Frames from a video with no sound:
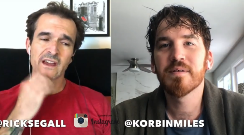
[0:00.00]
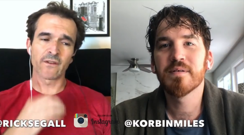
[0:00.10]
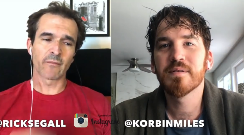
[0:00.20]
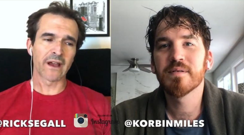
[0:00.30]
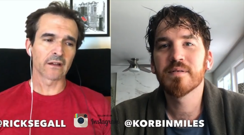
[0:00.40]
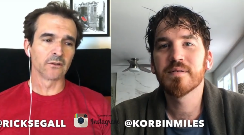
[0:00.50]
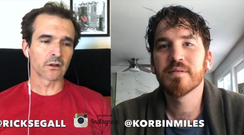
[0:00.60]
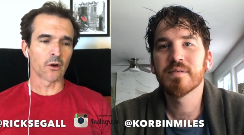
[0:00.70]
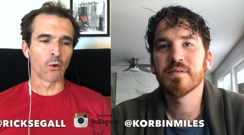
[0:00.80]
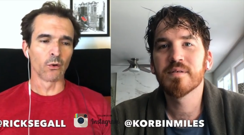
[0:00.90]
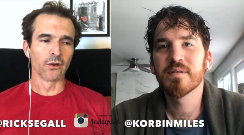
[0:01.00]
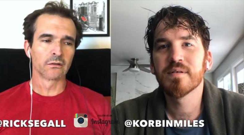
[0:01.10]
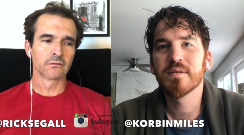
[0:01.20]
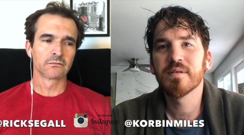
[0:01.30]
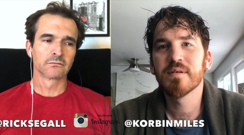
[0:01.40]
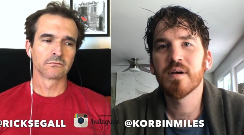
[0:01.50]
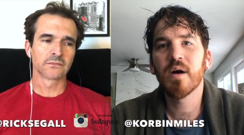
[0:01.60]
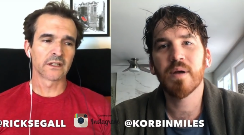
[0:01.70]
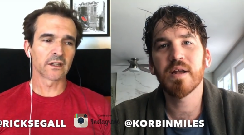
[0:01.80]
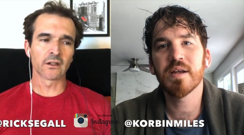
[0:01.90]
Speaker 1: the heavy bag looked old.
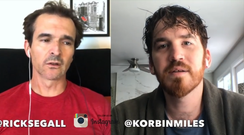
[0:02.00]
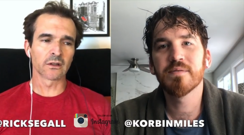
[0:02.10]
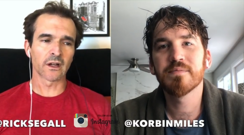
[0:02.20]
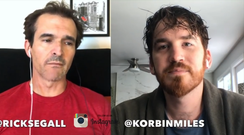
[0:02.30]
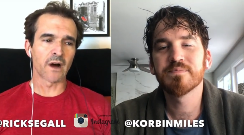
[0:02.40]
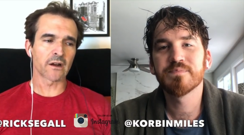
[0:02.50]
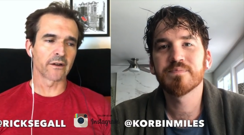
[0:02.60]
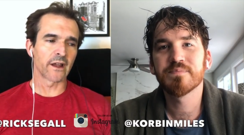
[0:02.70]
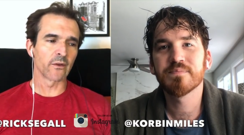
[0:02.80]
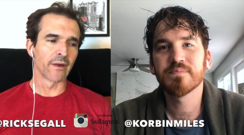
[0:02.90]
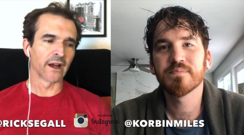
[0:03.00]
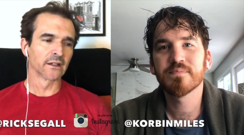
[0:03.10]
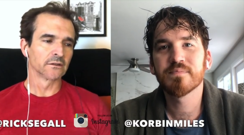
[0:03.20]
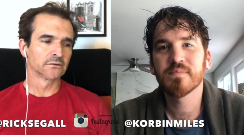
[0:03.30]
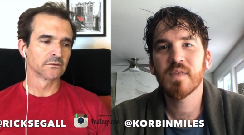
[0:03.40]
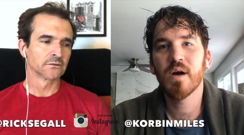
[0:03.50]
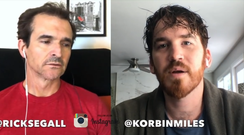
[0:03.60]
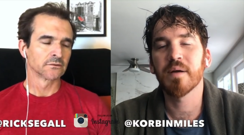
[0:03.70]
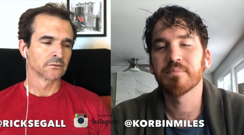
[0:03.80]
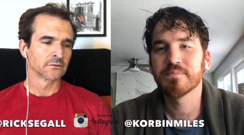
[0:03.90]
Okay,
Speaker 2: it didn't look like a modern heavy bag.
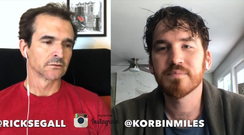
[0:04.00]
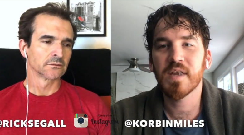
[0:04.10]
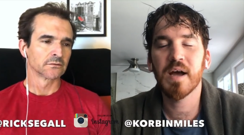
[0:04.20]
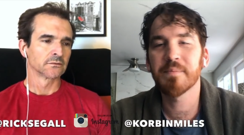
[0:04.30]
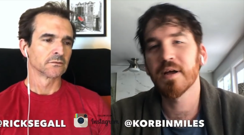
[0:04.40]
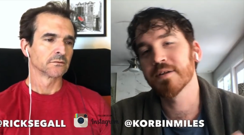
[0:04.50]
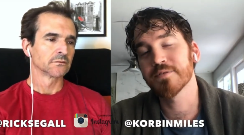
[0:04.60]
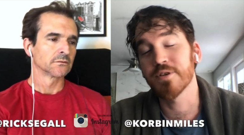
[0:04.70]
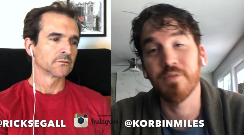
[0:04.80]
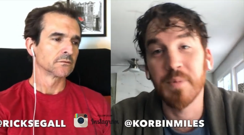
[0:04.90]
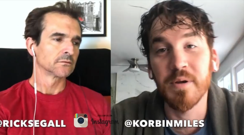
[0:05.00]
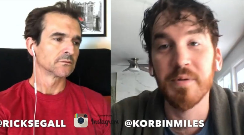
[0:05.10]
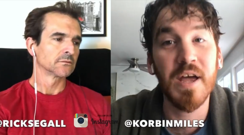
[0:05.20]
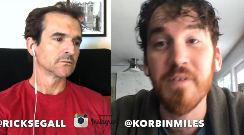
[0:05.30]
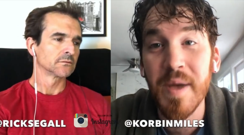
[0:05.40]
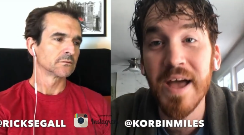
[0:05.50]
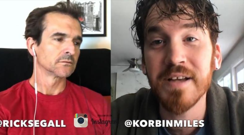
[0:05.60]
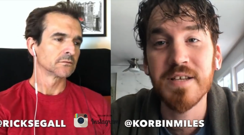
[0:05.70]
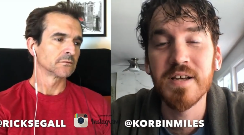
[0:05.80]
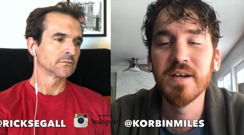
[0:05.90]
Okay. Yeah, I'm not too familiar with heavy
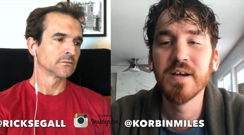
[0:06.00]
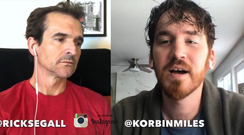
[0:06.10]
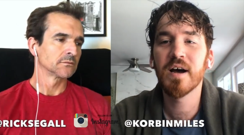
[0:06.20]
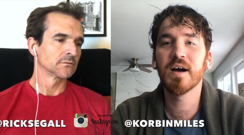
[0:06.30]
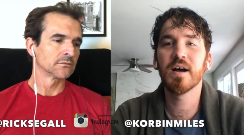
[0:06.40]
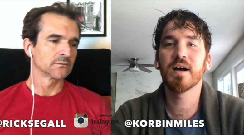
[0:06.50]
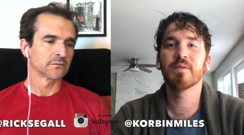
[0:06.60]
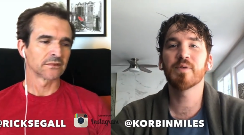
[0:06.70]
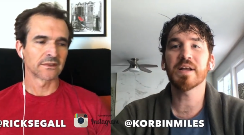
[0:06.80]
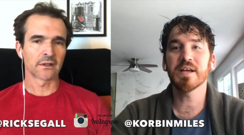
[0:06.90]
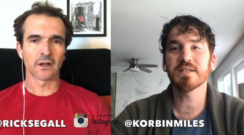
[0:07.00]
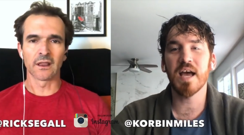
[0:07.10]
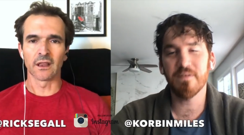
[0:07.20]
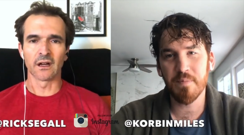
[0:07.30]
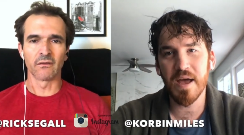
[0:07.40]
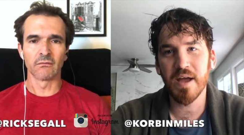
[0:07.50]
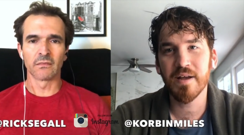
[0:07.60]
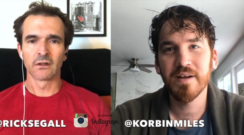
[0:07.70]
bags. Rick is a heavy bag. I love